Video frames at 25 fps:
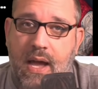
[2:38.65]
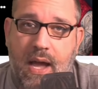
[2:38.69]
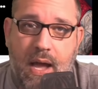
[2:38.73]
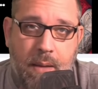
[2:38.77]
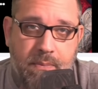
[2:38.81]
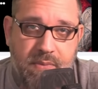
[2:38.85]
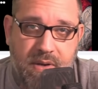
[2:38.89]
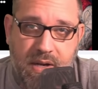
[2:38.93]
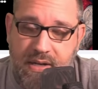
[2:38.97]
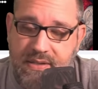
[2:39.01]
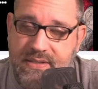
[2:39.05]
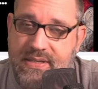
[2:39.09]

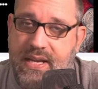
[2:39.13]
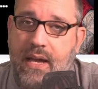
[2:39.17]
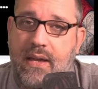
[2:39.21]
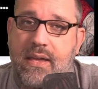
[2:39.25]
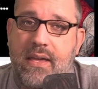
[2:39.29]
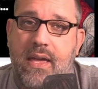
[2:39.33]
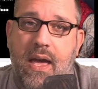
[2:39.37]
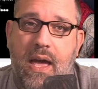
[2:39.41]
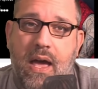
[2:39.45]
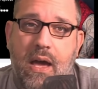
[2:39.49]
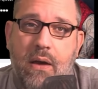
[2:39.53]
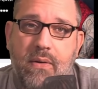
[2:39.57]
I'm going to tell
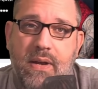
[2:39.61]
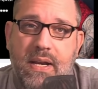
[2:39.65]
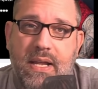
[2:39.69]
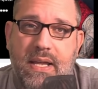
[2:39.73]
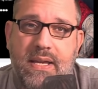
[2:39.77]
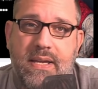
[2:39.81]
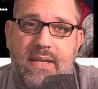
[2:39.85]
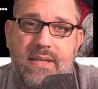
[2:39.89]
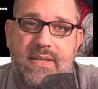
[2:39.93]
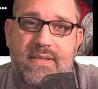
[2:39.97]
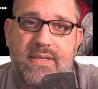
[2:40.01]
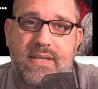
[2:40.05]
you how it
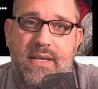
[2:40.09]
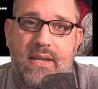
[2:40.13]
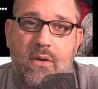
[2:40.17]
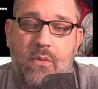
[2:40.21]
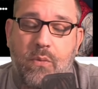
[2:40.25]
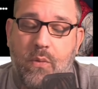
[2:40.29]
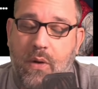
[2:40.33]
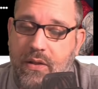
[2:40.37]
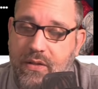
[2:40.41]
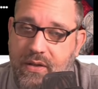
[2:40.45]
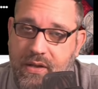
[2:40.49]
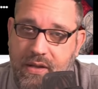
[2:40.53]
is,
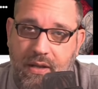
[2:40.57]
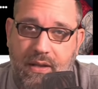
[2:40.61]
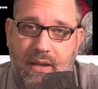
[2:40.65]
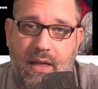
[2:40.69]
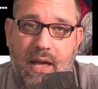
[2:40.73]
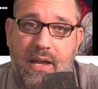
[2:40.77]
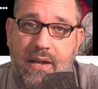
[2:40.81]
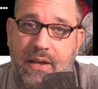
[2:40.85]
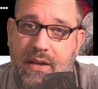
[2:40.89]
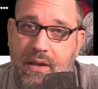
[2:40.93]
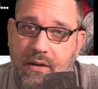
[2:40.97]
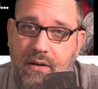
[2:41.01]
whether you
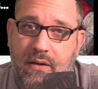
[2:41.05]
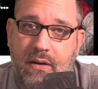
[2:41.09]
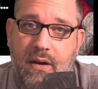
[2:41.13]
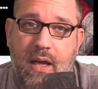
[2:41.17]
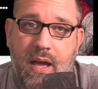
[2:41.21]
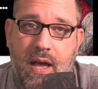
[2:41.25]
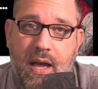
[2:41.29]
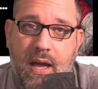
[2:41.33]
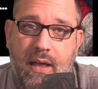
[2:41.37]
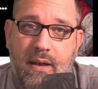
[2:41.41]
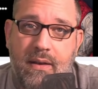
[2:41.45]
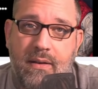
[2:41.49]
like it or
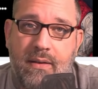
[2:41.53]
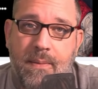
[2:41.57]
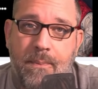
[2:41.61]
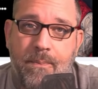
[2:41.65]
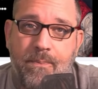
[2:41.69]
not.